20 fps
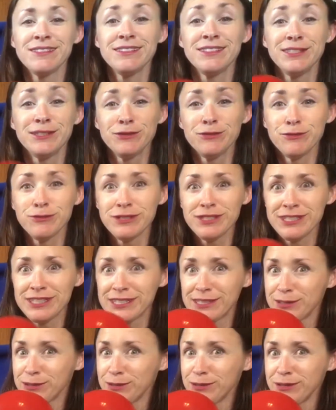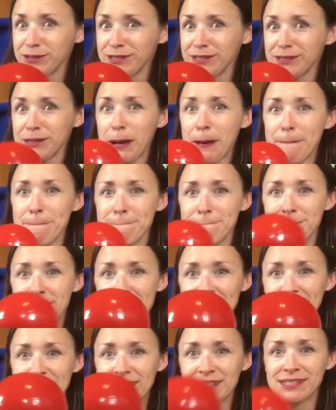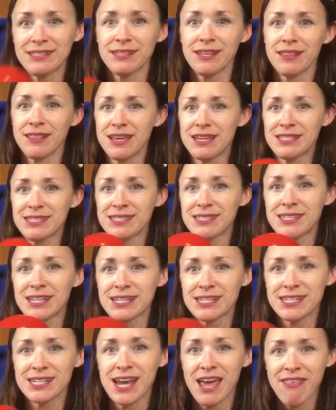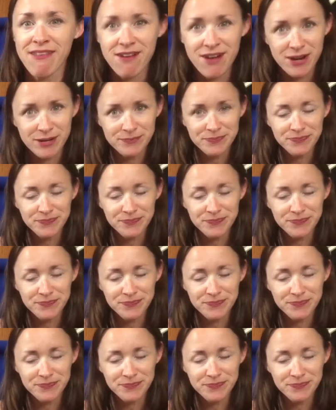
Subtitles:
really cool. Magnets, they stick together.